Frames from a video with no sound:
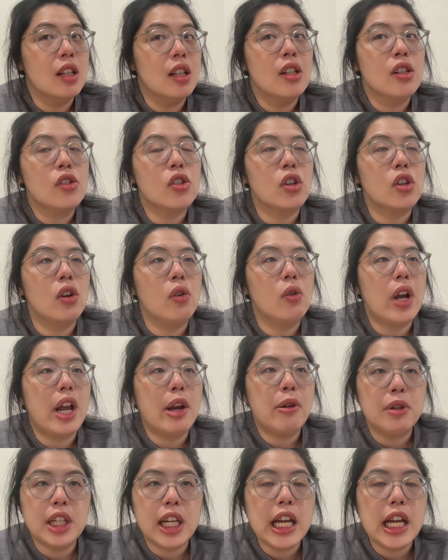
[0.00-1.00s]
So
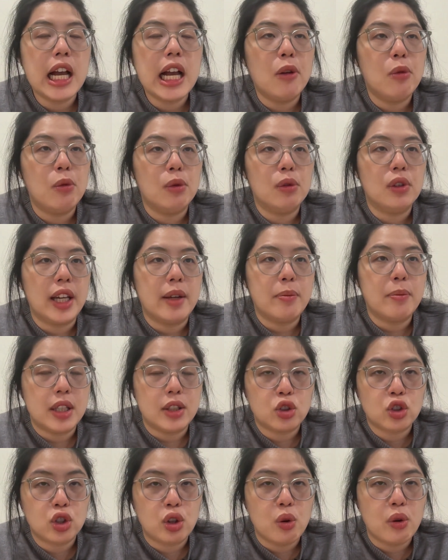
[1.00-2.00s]
every day I would like be
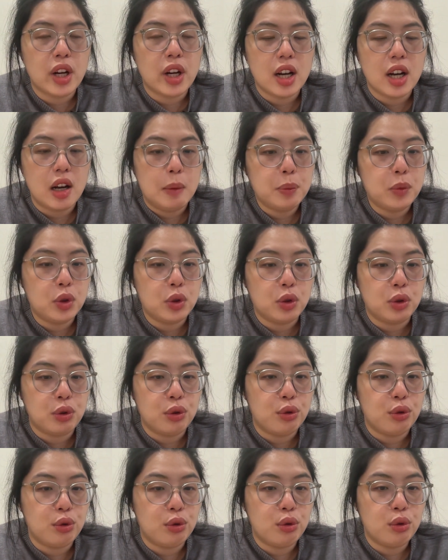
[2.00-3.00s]
showing up
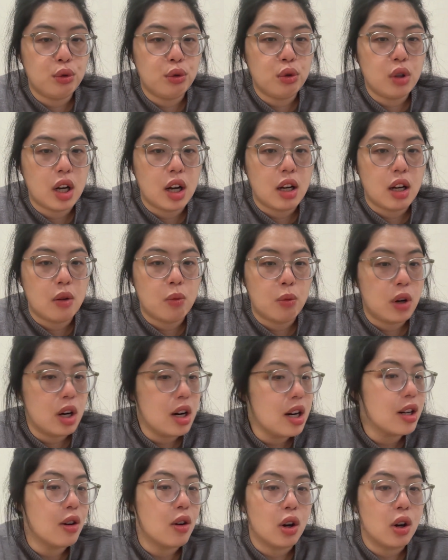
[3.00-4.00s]
to
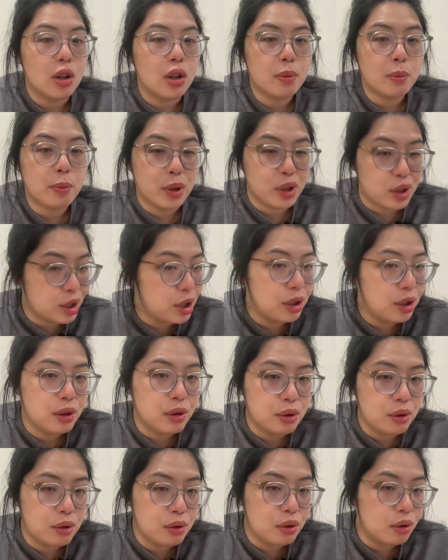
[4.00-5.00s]
work or
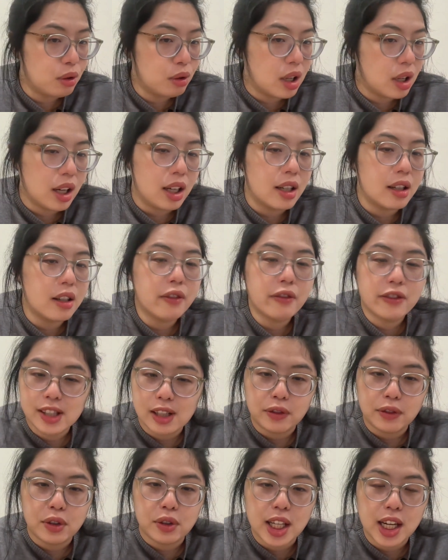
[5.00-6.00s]
personal
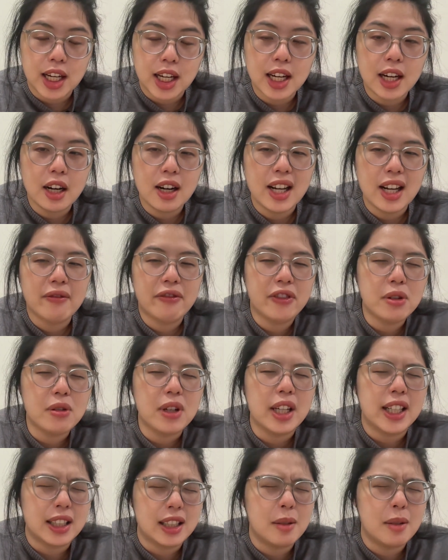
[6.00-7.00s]
stuff to take care and feel
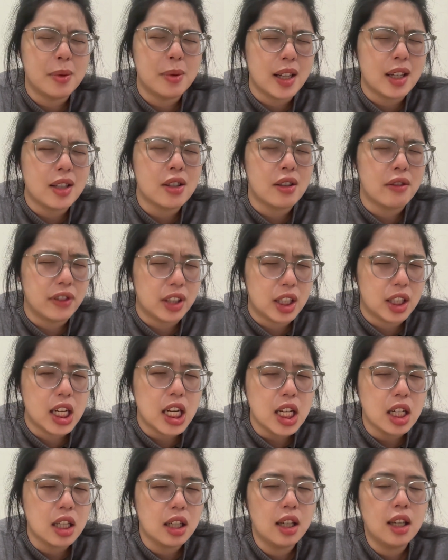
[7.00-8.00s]
like a deep sense of
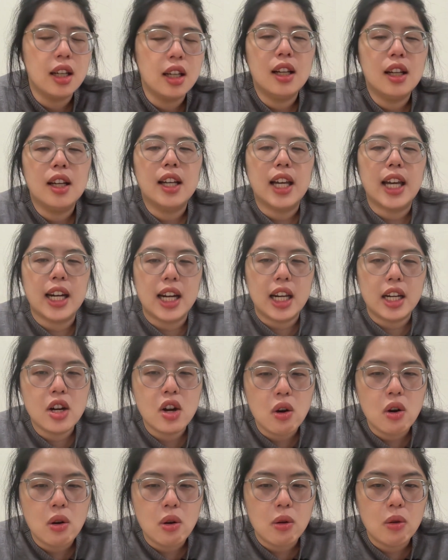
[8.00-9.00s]
fatigue. And I
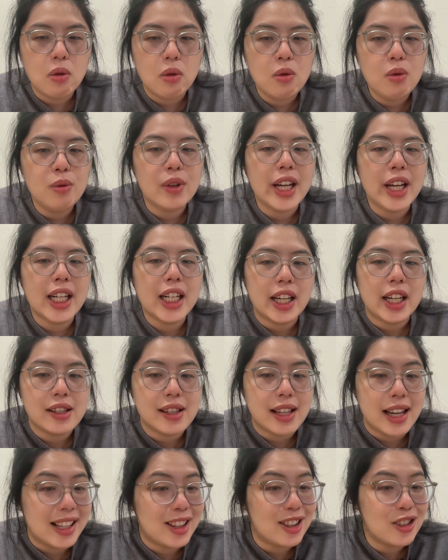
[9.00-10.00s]
know, and as
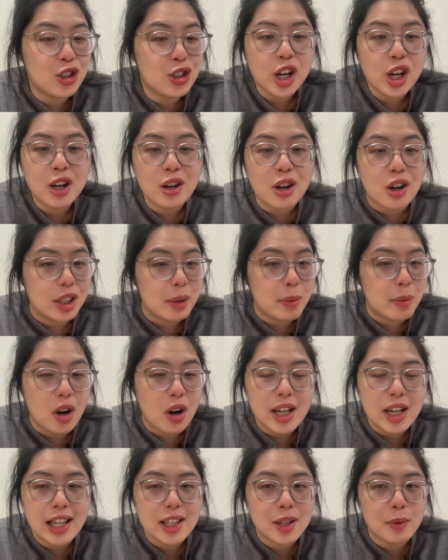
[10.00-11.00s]
I shared on the
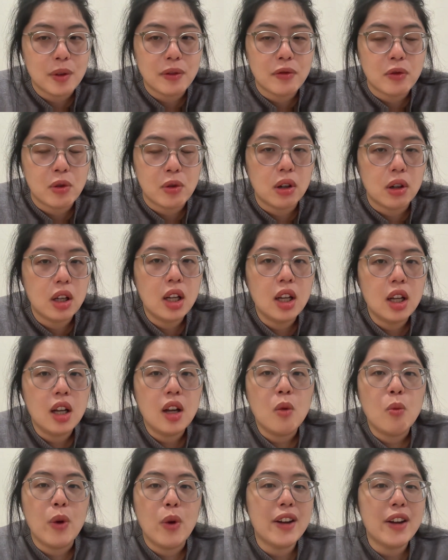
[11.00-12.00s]
podcast before,
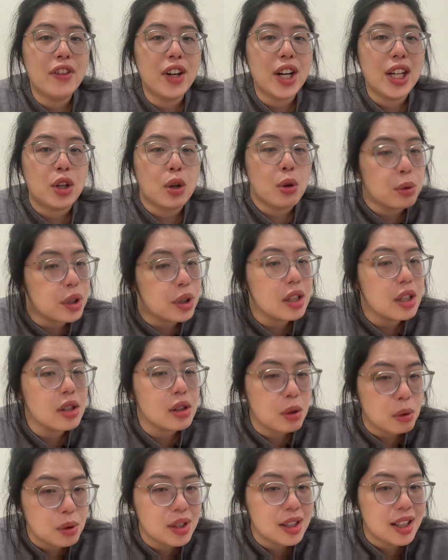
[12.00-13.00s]
whenever I notice
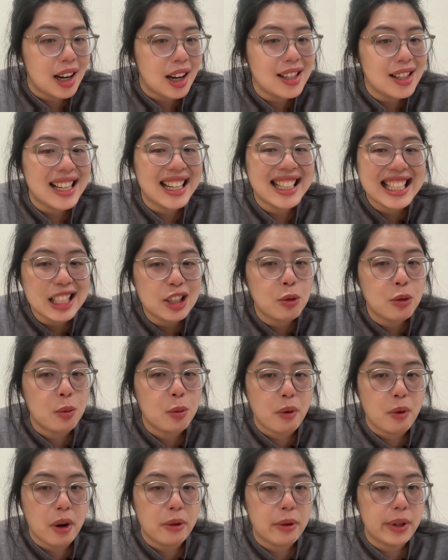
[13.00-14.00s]
those signs, I need to be
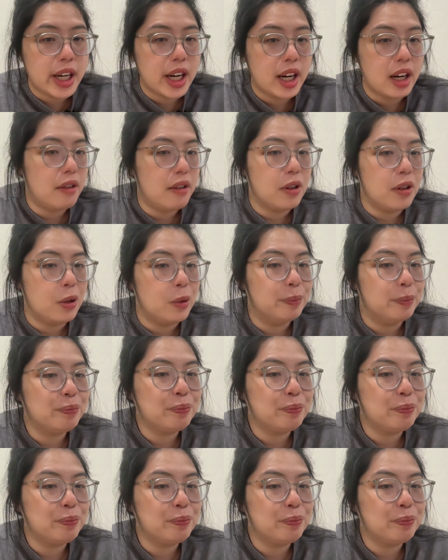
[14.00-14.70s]
very careful